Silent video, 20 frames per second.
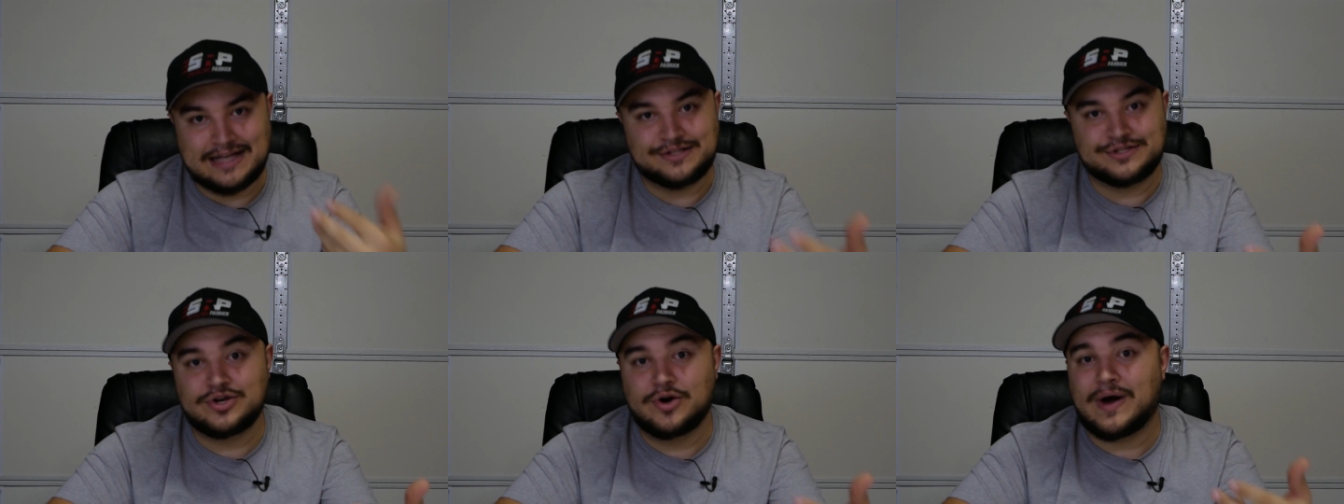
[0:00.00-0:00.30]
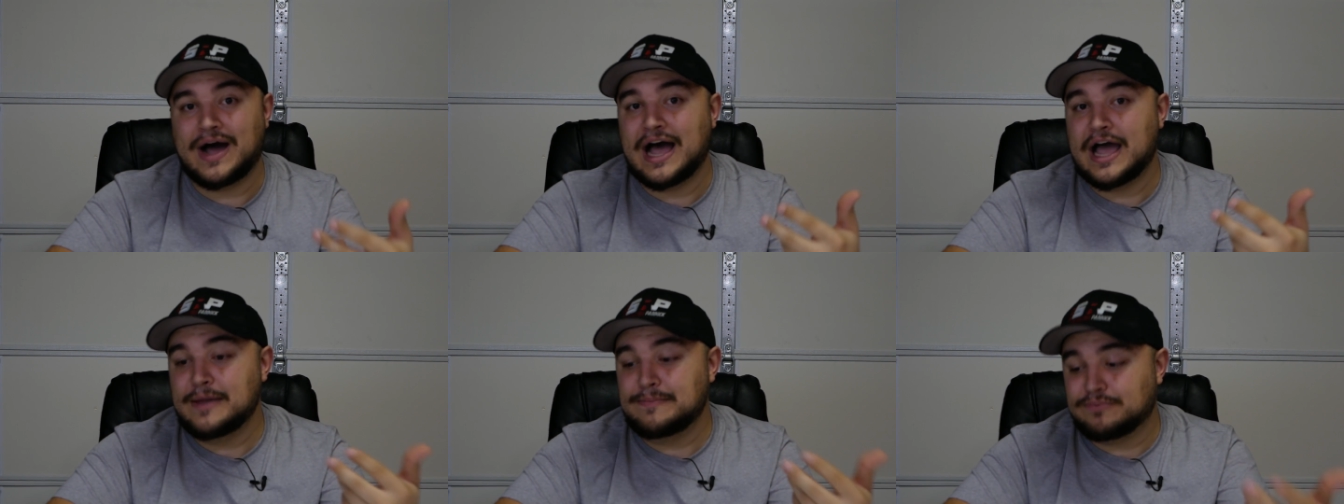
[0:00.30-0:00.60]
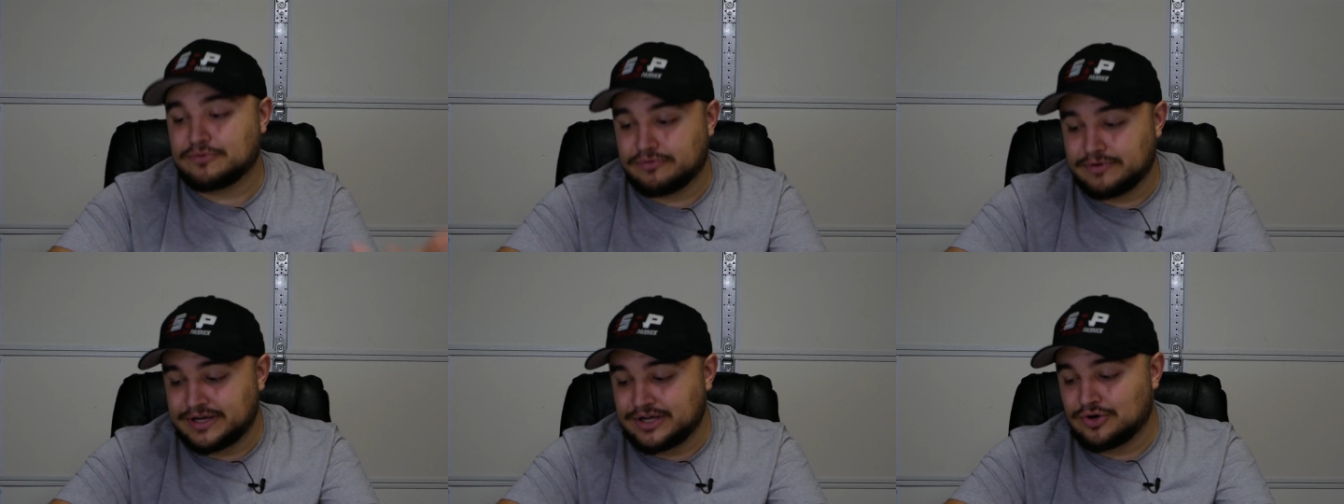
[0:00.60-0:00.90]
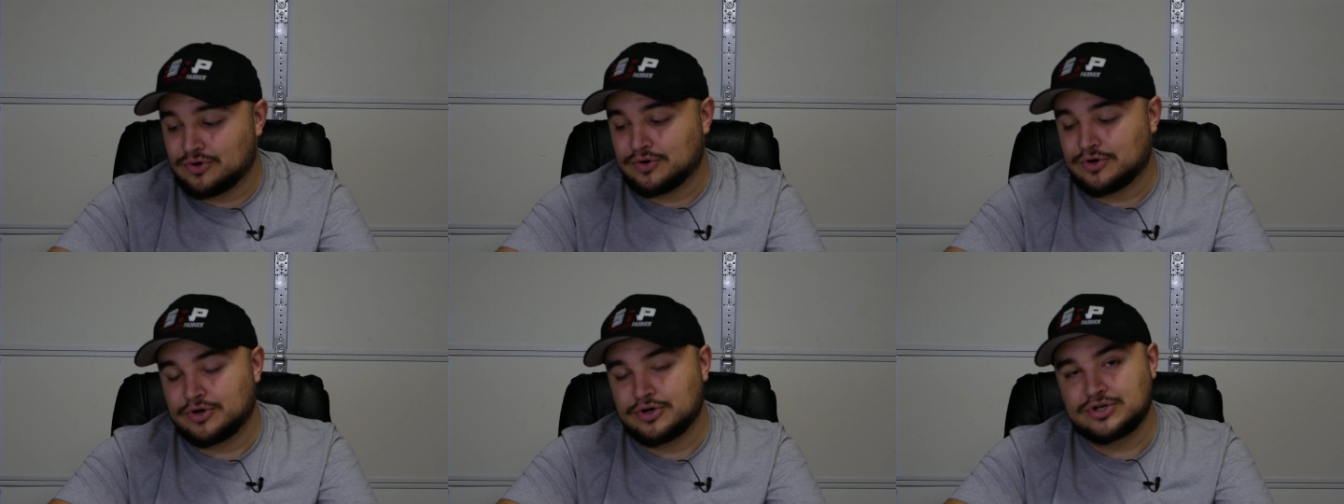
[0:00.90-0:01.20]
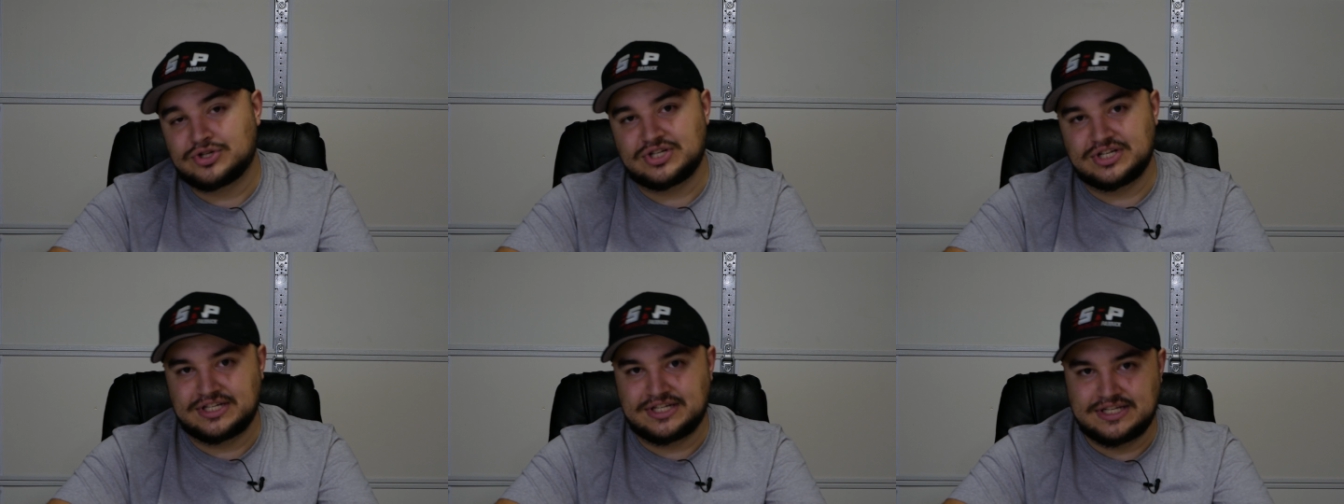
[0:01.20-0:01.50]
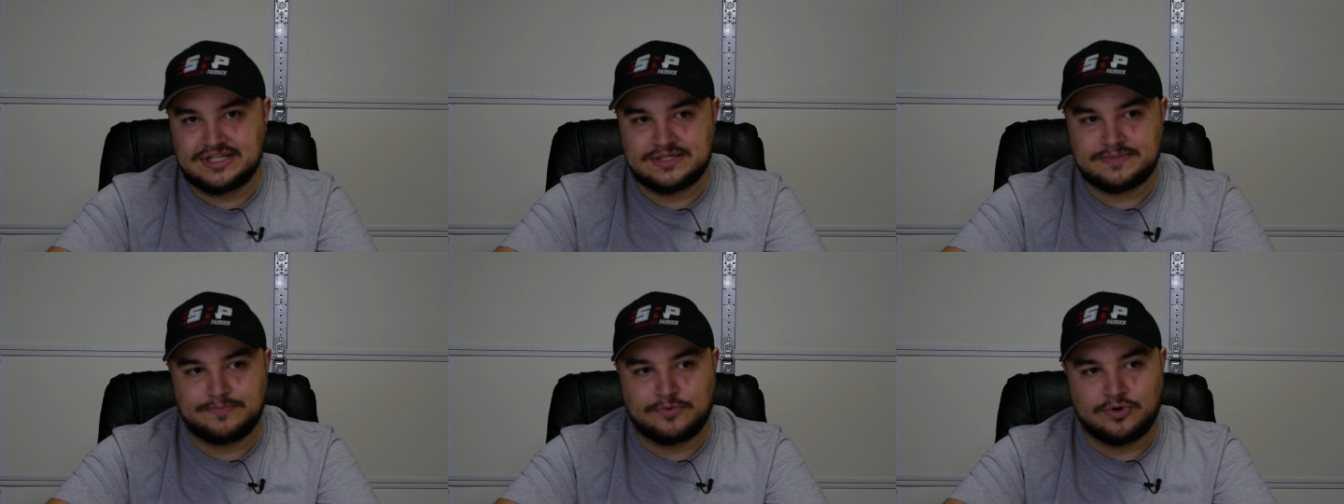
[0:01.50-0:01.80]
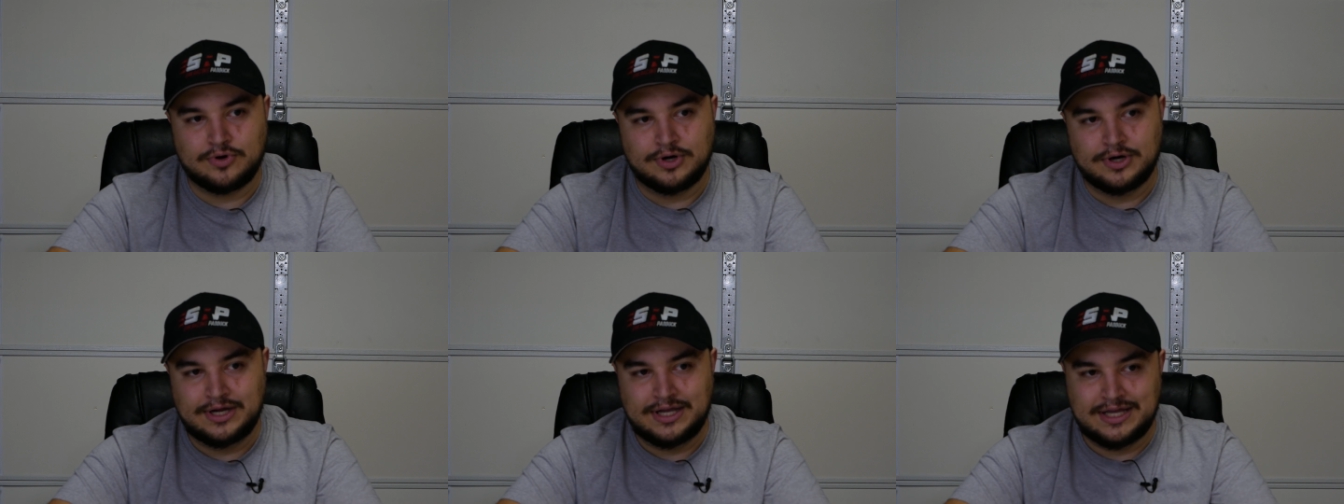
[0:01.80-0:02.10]
so I pre-ordered G T
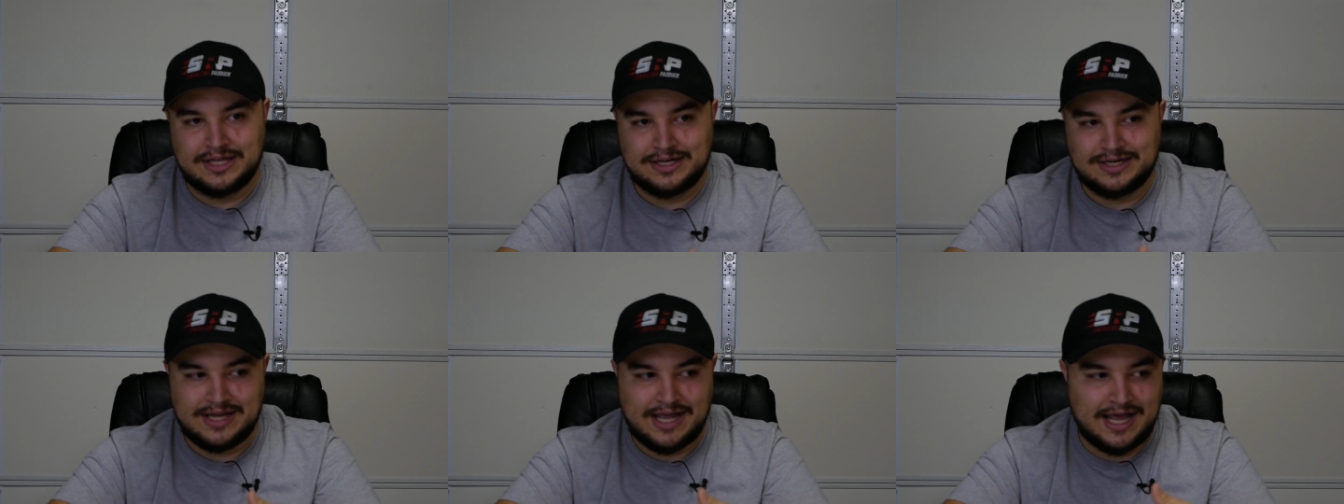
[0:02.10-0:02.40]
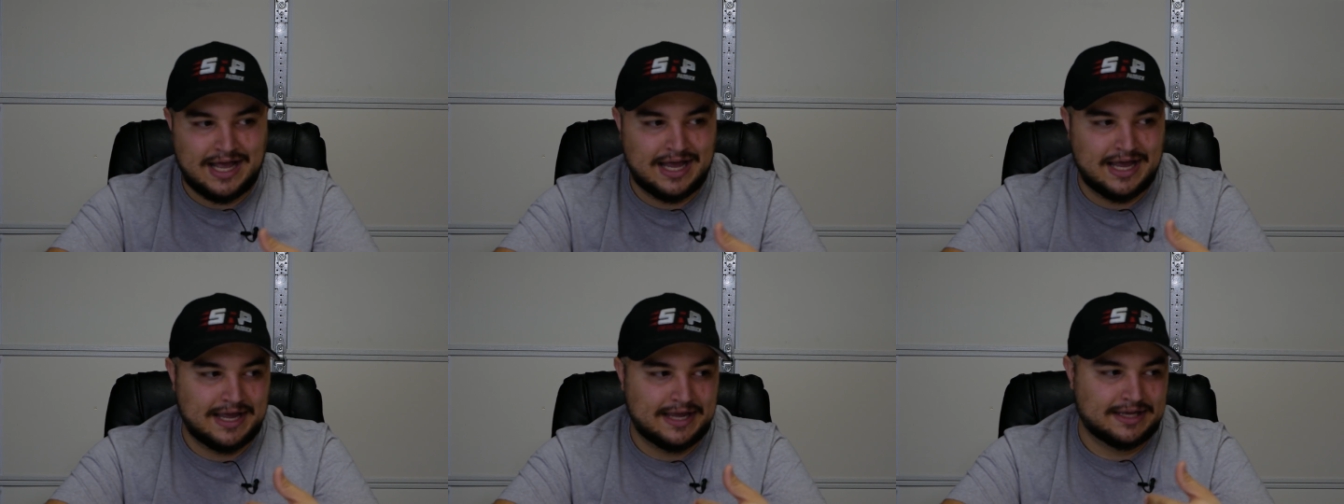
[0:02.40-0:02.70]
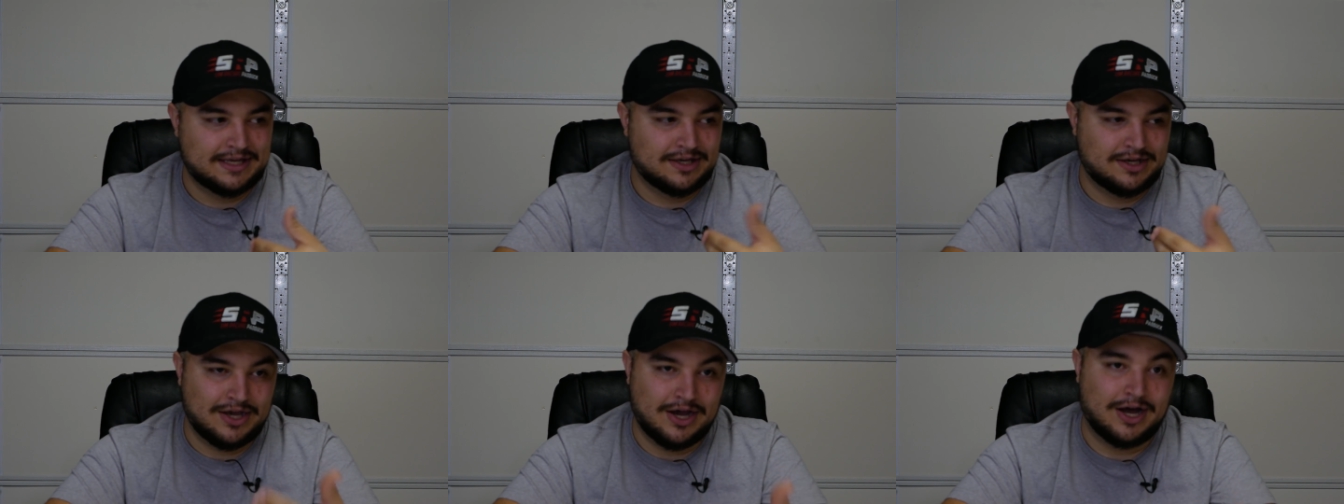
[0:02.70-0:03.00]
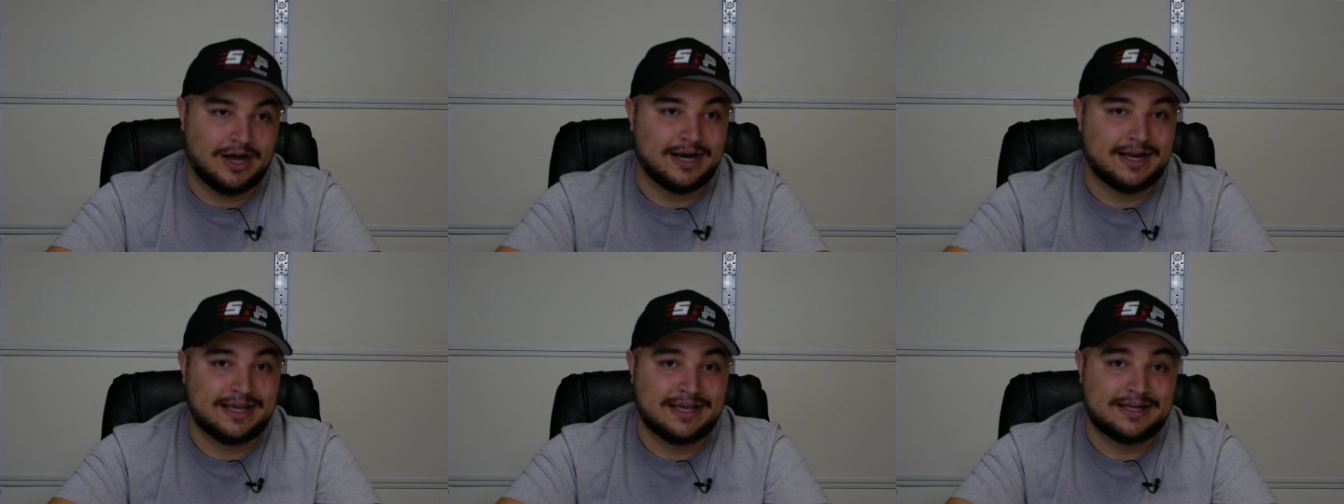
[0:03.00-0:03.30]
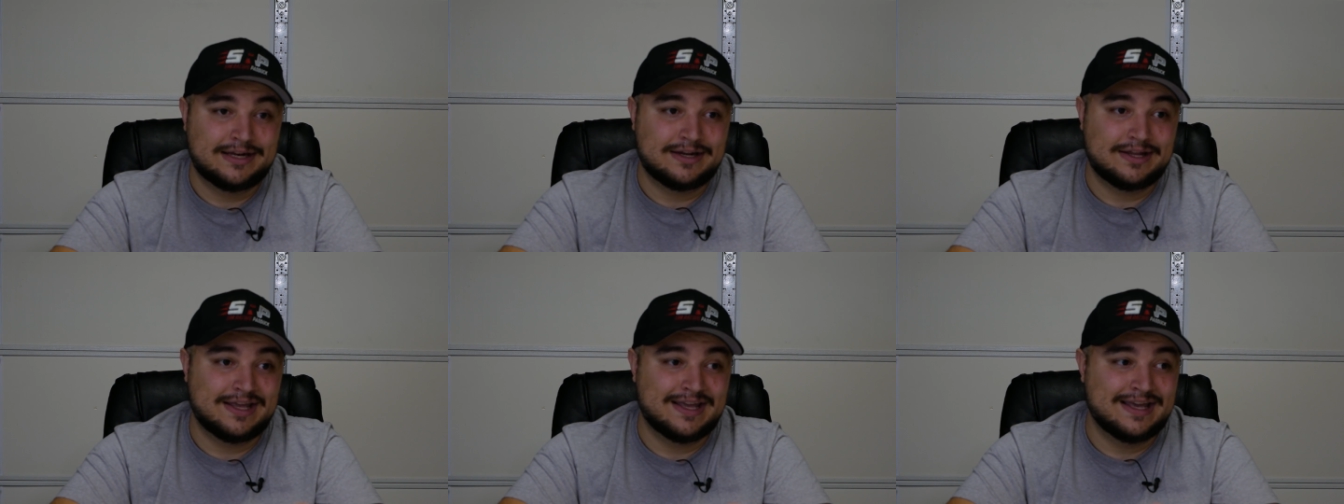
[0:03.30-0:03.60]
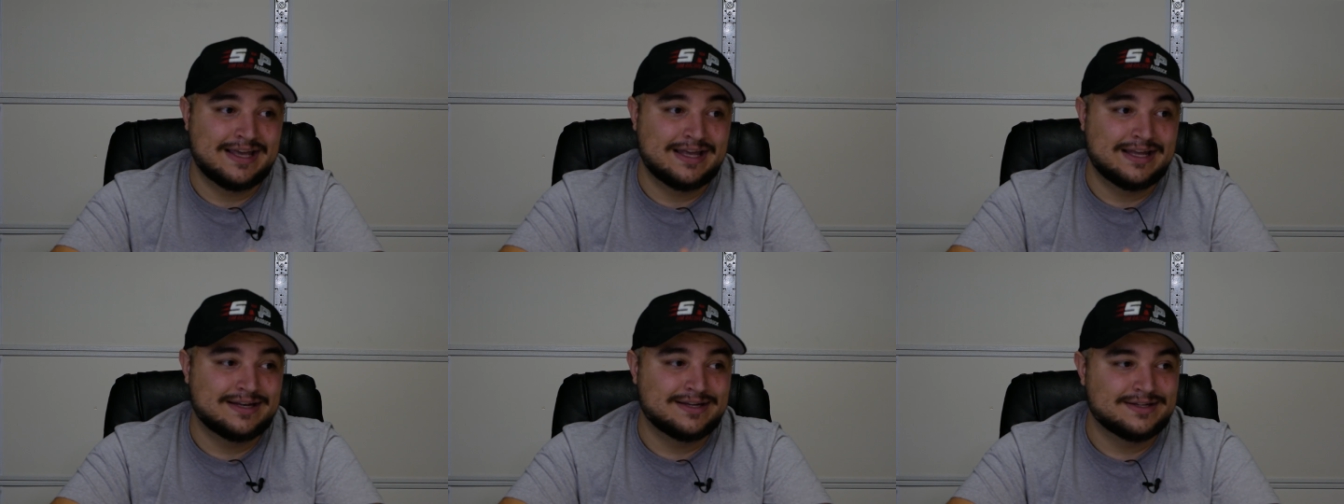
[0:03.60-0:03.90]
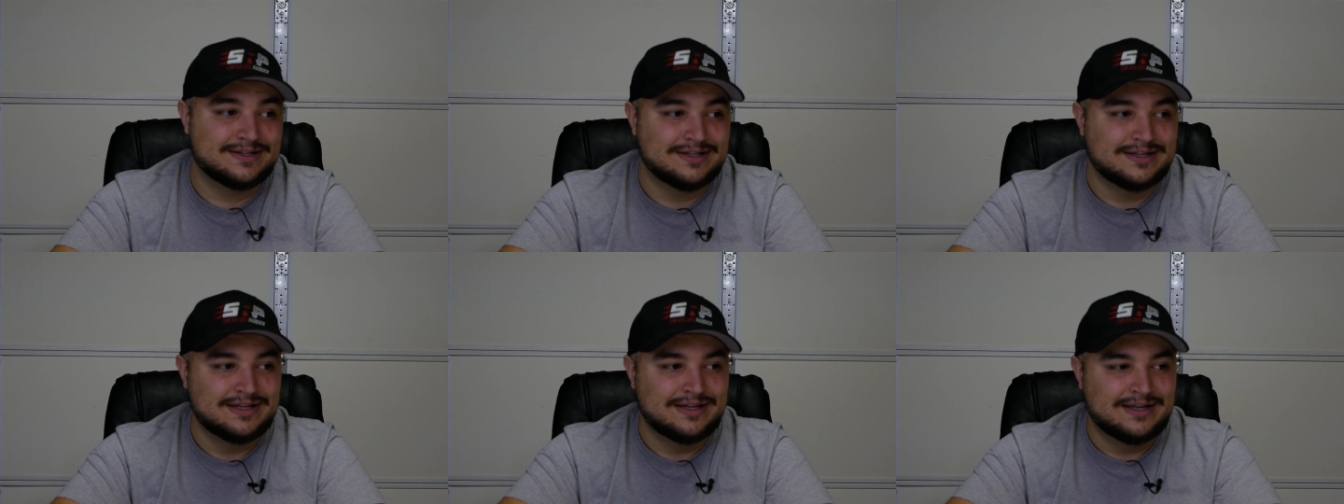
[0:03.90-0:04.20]
Sport and I got it,
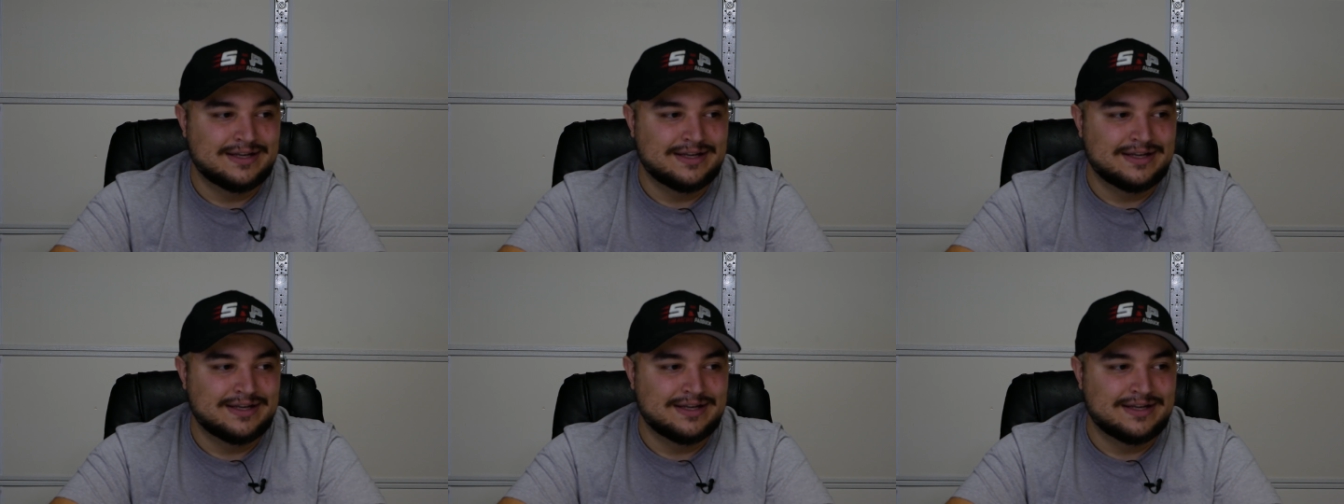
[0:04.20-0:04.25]
and